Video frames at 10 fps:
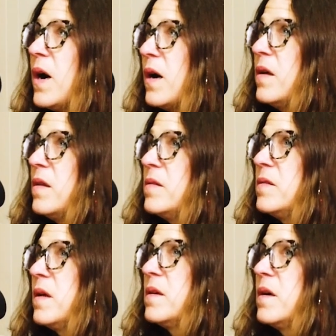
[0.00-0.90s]

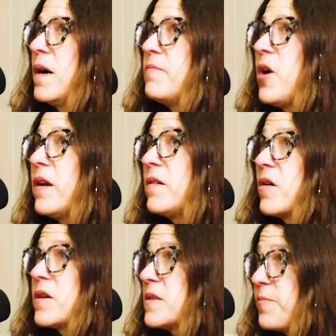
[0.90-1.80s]
Well, I'm not
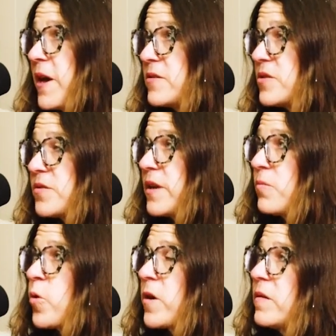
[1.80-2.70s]
an artist manager
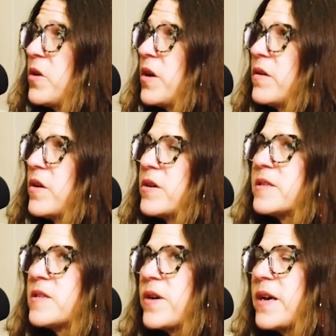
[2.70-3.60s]
anymore, and I'm not an
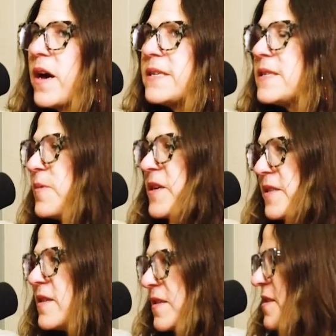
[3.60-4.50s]
artist. So I
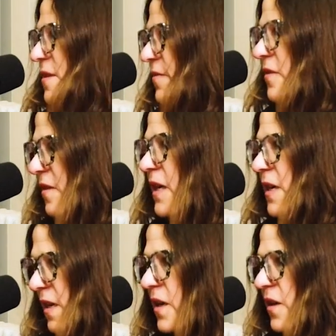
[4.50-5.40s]
speak to this
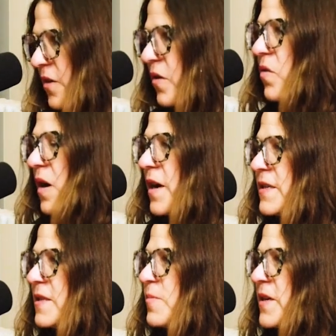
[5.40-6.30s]
differently.
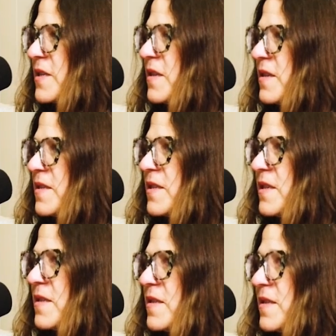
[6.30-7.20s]
I speak to this
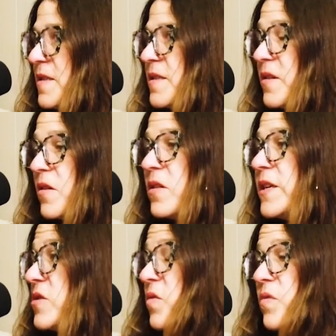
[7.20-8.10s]
as this is a
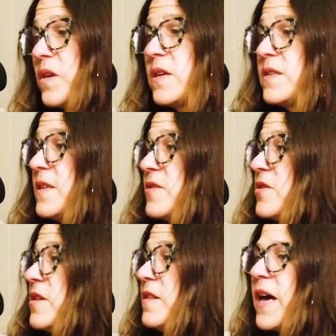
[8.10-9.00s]
collegial
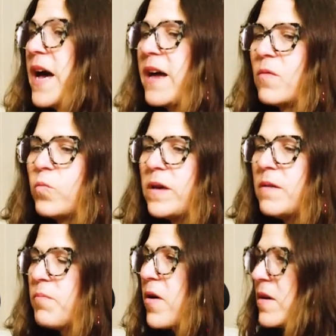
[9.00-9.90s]
organization that
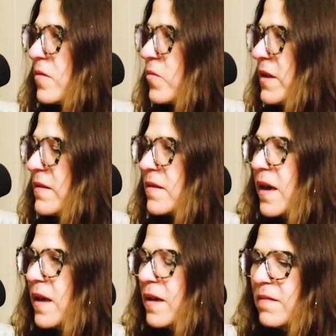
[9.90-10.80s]
we partner with,
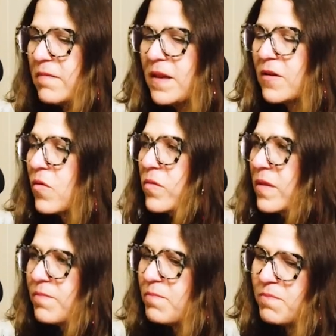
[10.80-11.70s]
that,
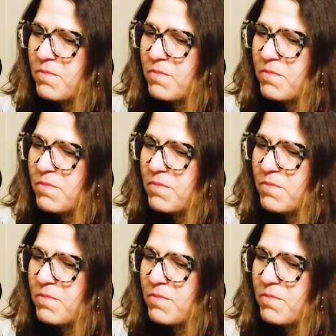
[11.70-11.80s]
the